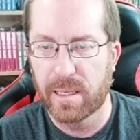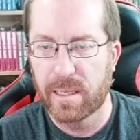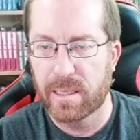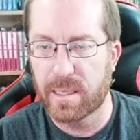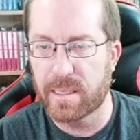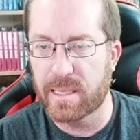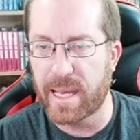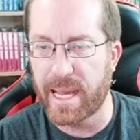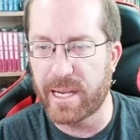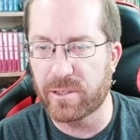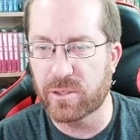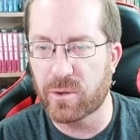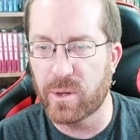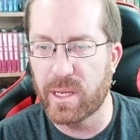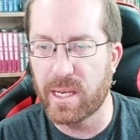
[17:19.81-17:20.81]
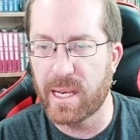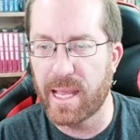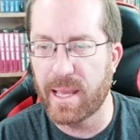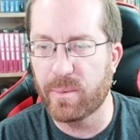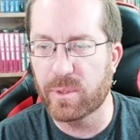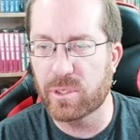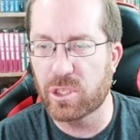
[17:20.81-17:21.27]
The title screen
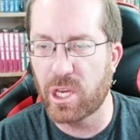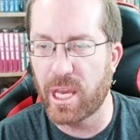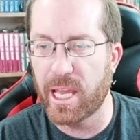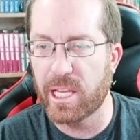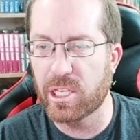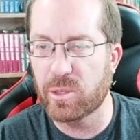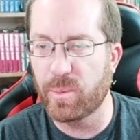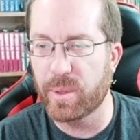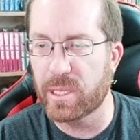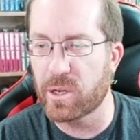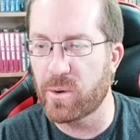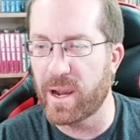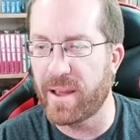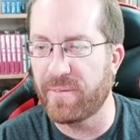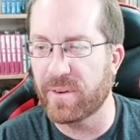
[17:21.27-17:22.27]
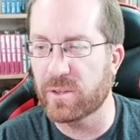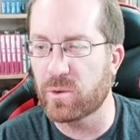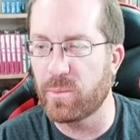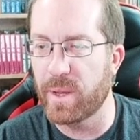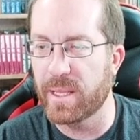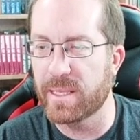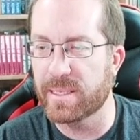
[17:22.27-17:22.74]
name was changed, but the graphics
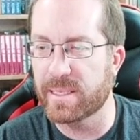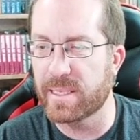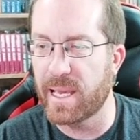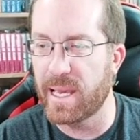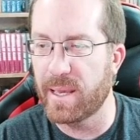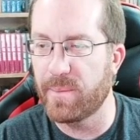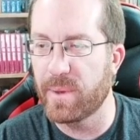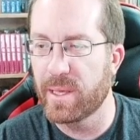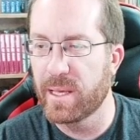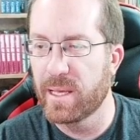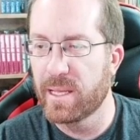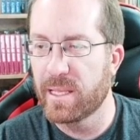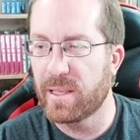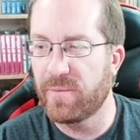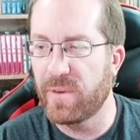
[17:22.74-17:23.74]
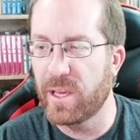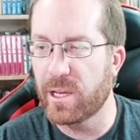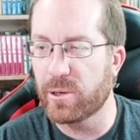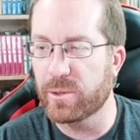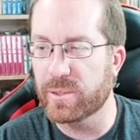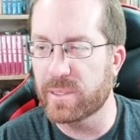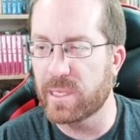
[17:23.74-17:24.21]
remained the same. The
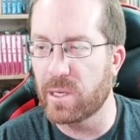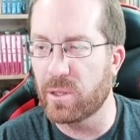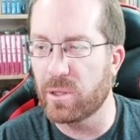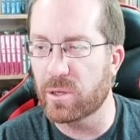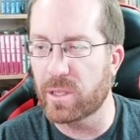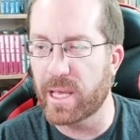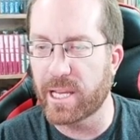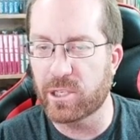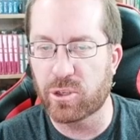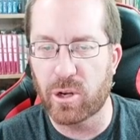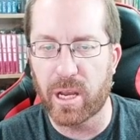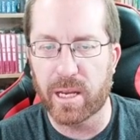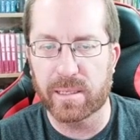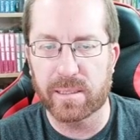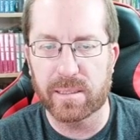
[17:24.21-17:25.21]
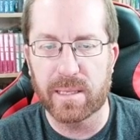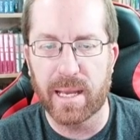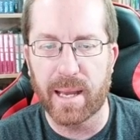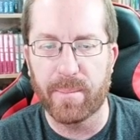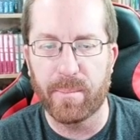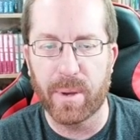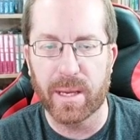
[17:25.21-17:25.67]
vehicles still look like trucks,
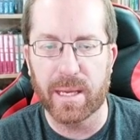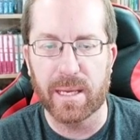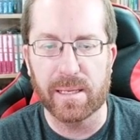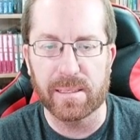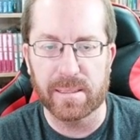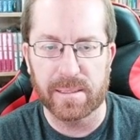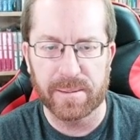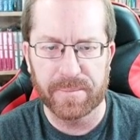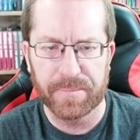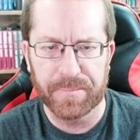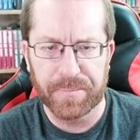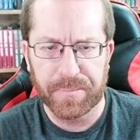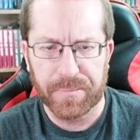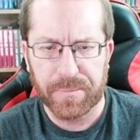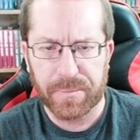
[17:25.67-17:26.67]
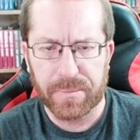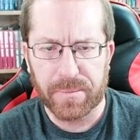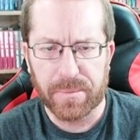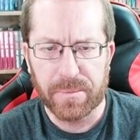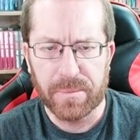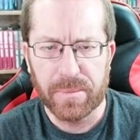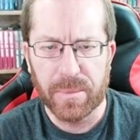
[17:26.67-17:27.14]
not buggies.
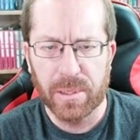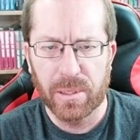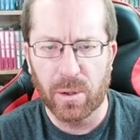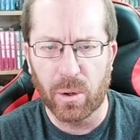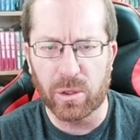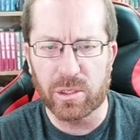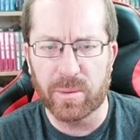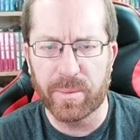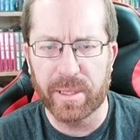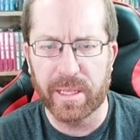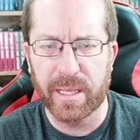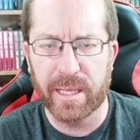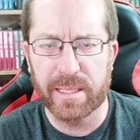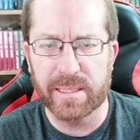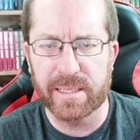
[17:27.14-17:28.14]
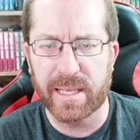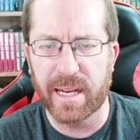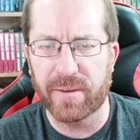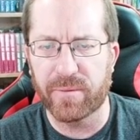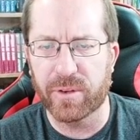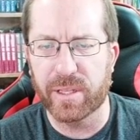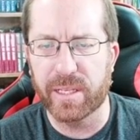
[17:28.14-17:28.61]
Ultimately, instead
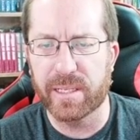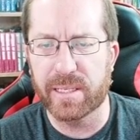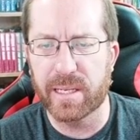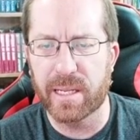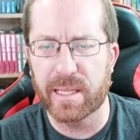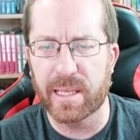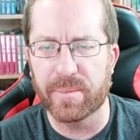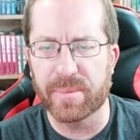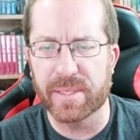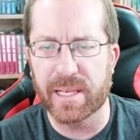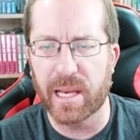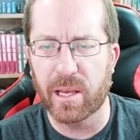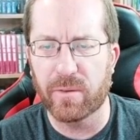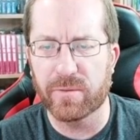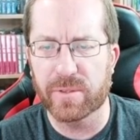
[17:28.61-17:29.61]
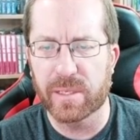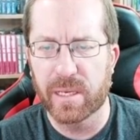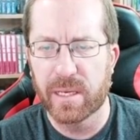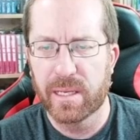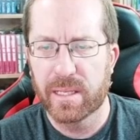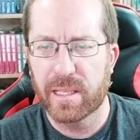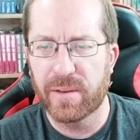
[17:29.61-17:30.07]
of releasing it themselves,
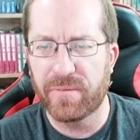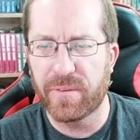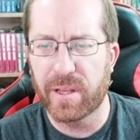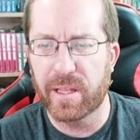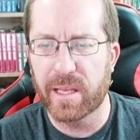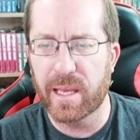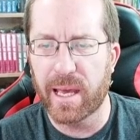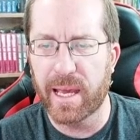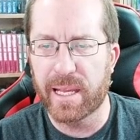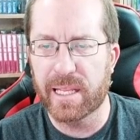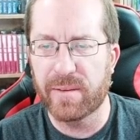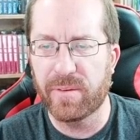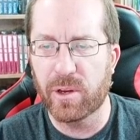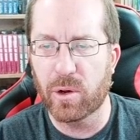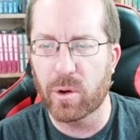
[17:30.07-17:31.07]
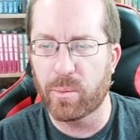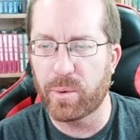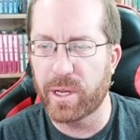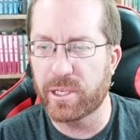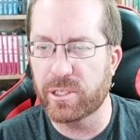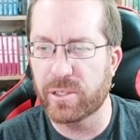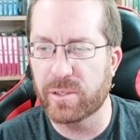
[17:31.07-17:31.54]
the failing INTV
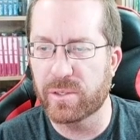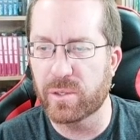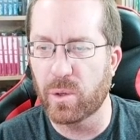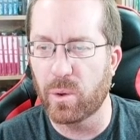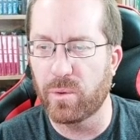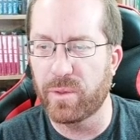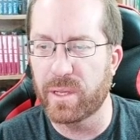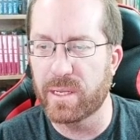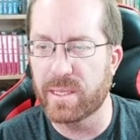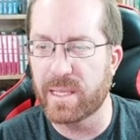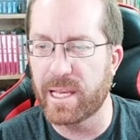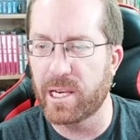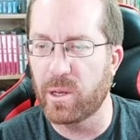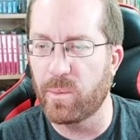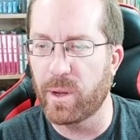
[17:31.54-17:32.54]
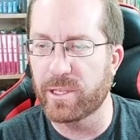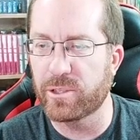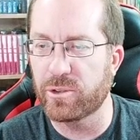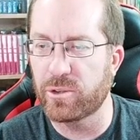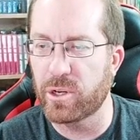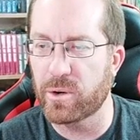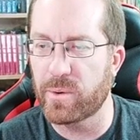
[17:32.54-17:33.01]
Corporation sold the Nintendo
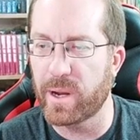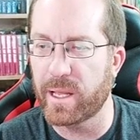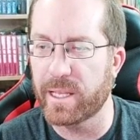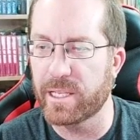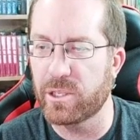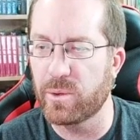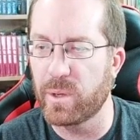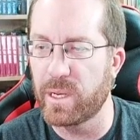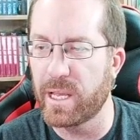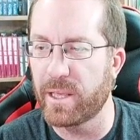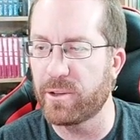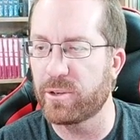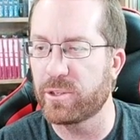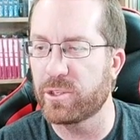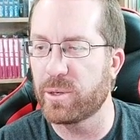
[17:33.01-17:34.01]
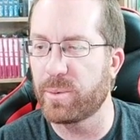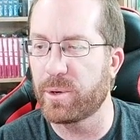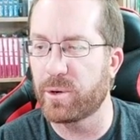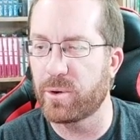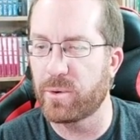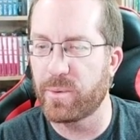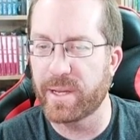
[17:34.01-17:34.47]
Monster Truck Rally to another
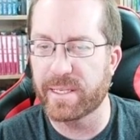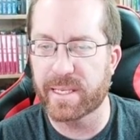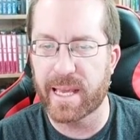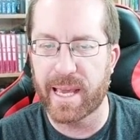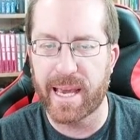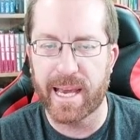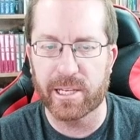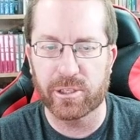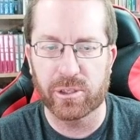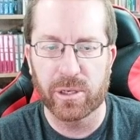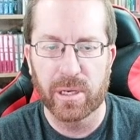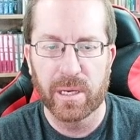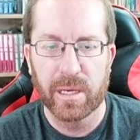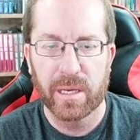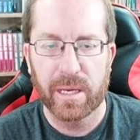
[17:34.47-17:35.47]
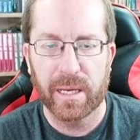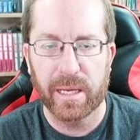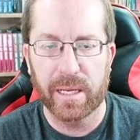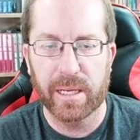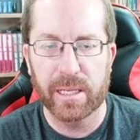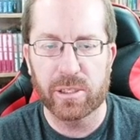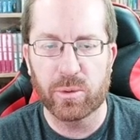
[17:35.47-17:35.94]
distributor to raise cash.
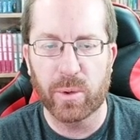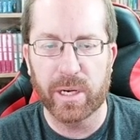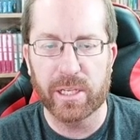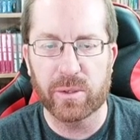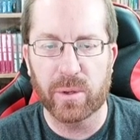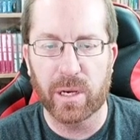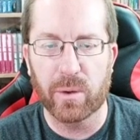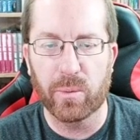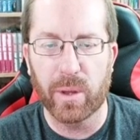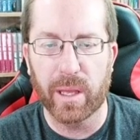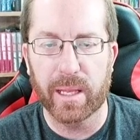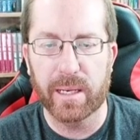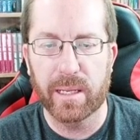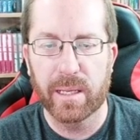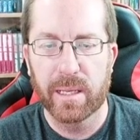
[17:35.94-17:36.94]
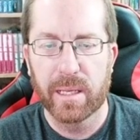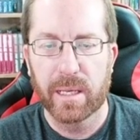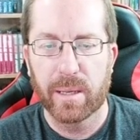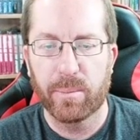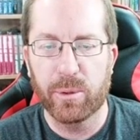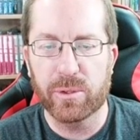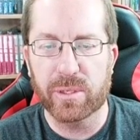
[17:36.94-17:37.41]
In 2021,
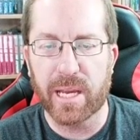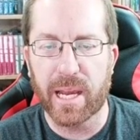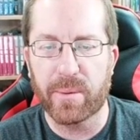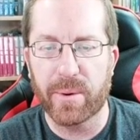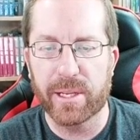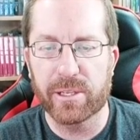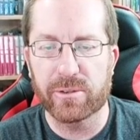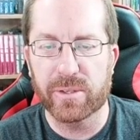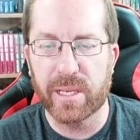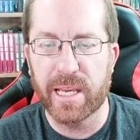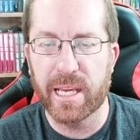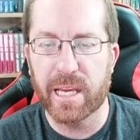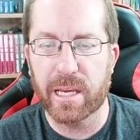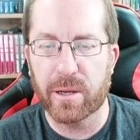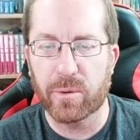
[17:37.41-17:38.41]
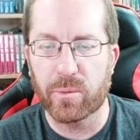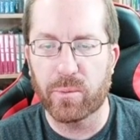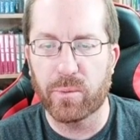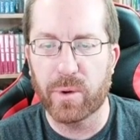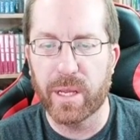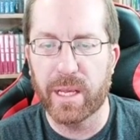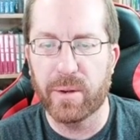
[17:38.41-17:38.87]
Blue Sky Rangers Inc.
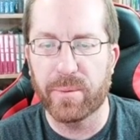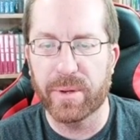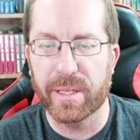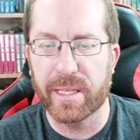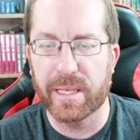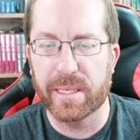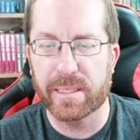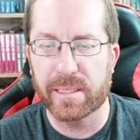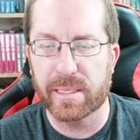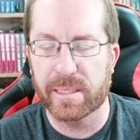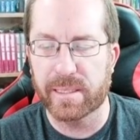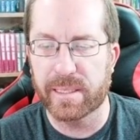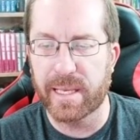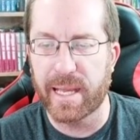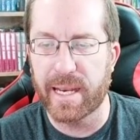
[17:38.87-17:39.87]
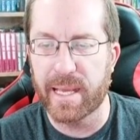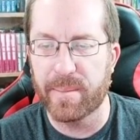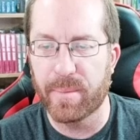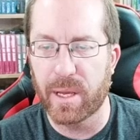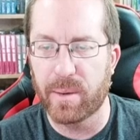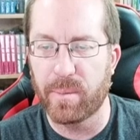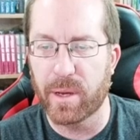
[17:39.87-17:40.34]
re-released Stadium
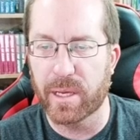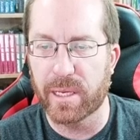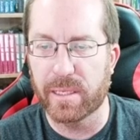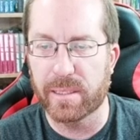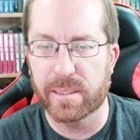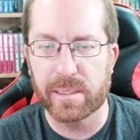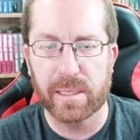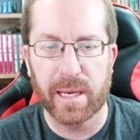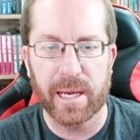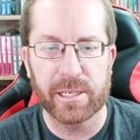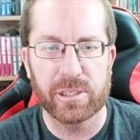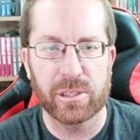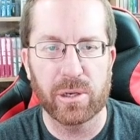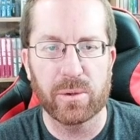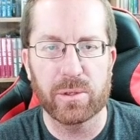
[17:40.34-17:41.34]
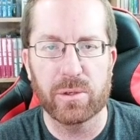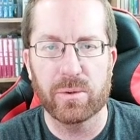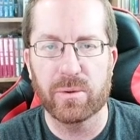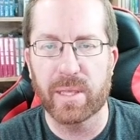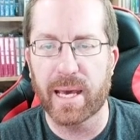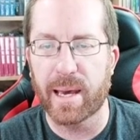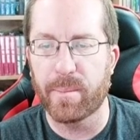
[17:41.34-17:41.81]
Mug Buggies. I showed you
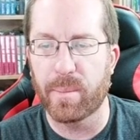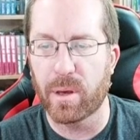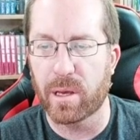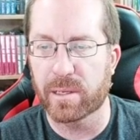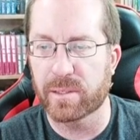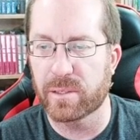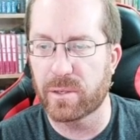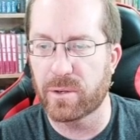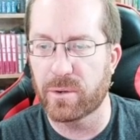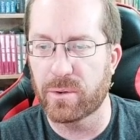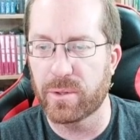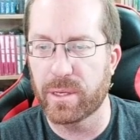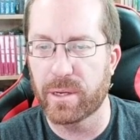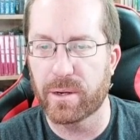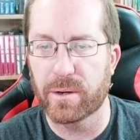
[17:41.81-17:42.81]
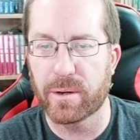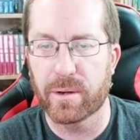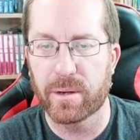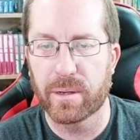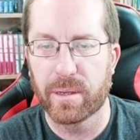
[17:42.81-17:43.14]
that box earlier.